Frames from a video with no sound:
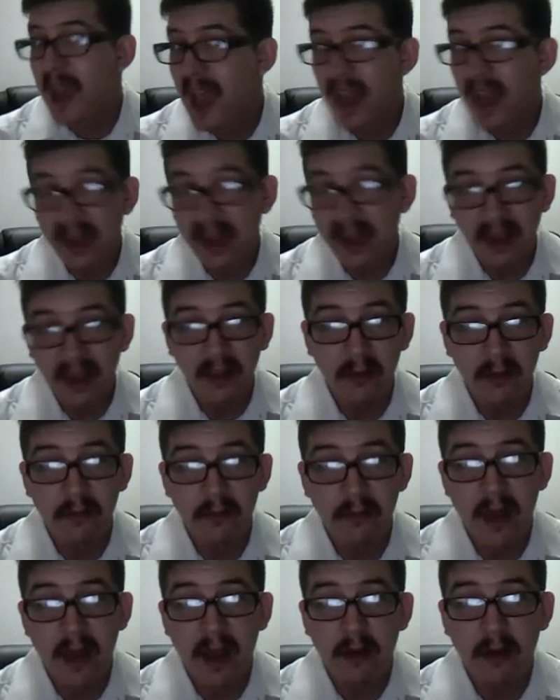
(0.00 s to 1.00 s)
any other
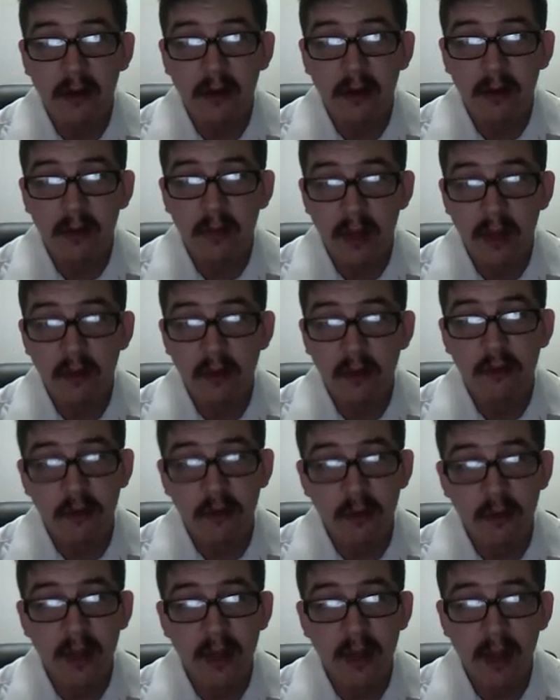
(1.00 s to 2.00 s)
factor, they
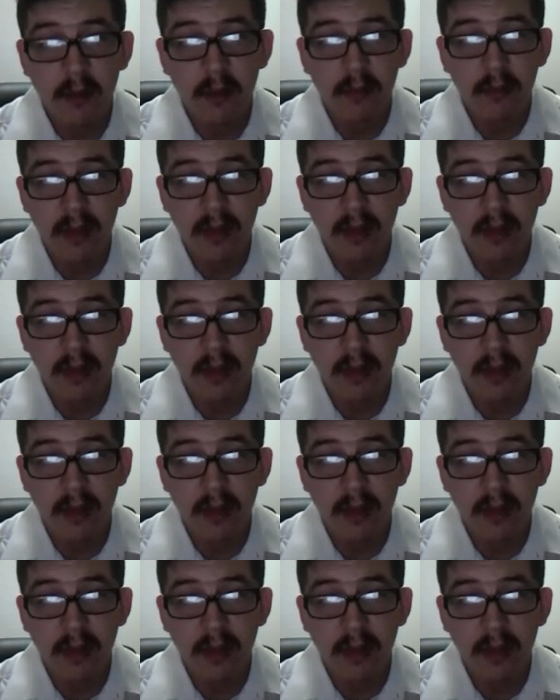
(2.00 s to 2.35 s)
should be able to